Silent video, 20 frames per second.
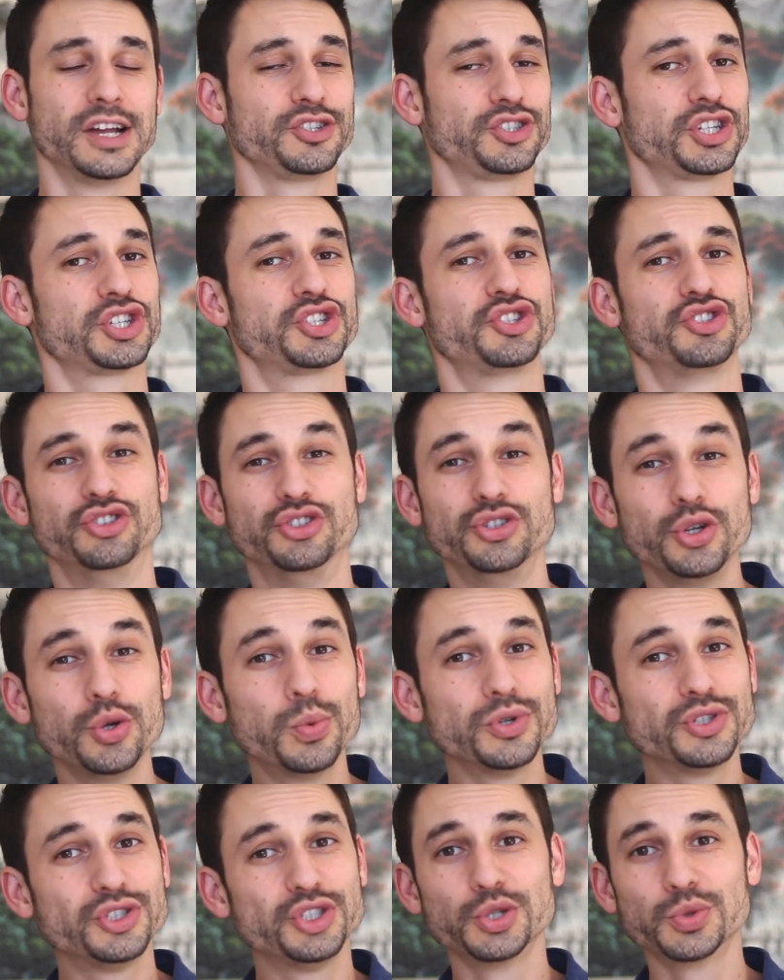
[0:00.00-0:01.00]
just do
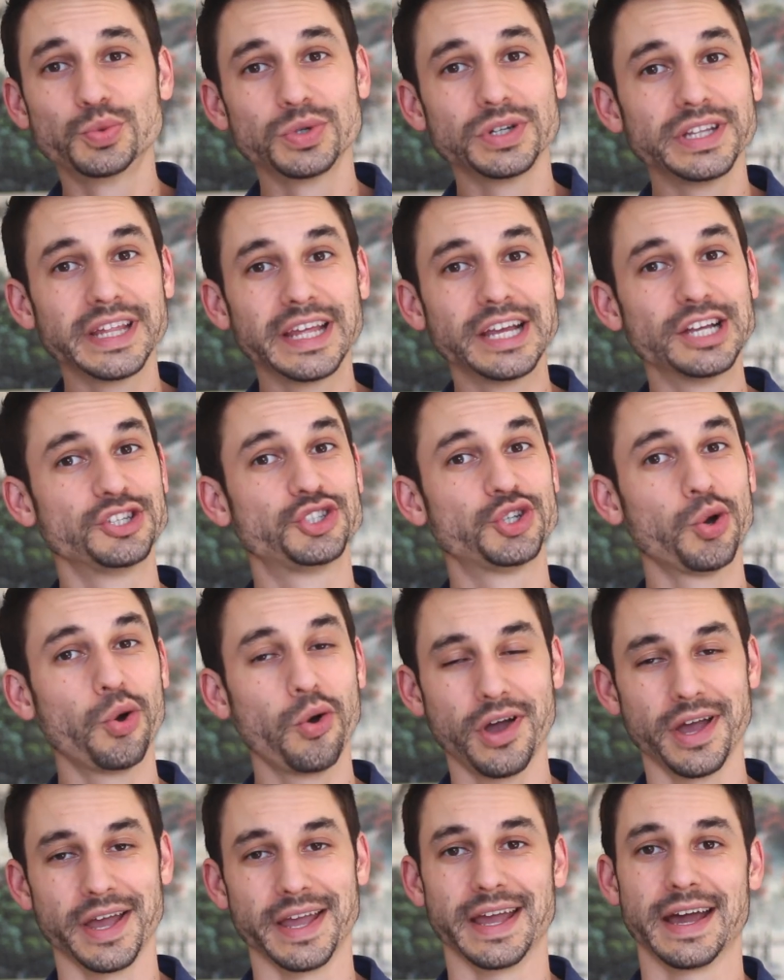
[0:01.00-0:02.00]
what you really
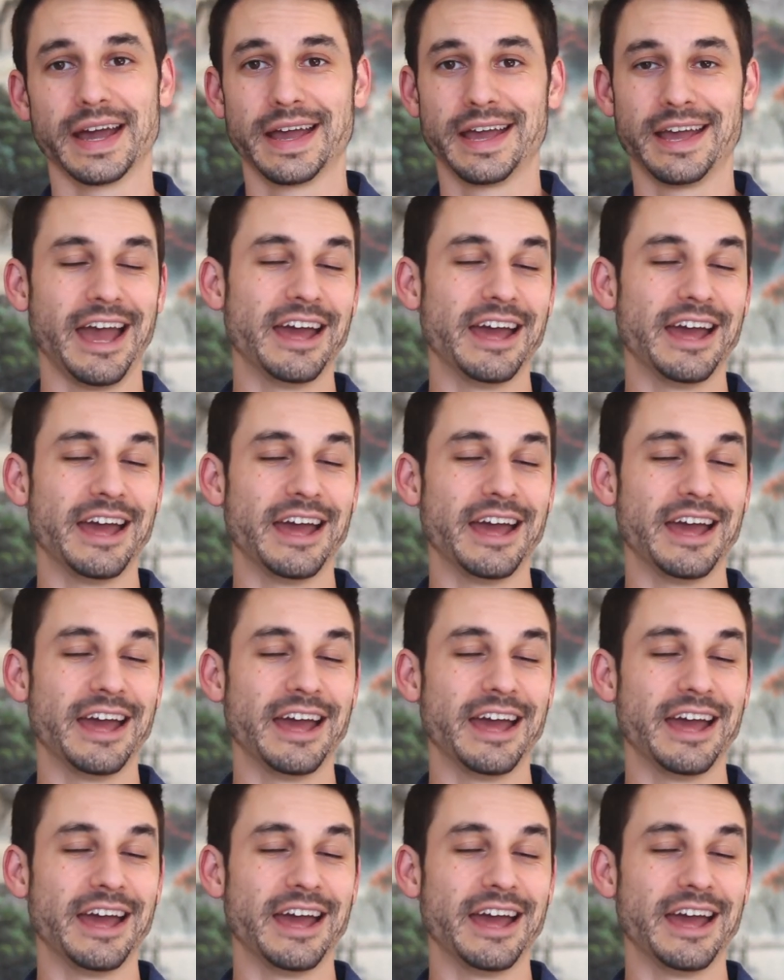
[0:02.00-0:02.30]
enjoy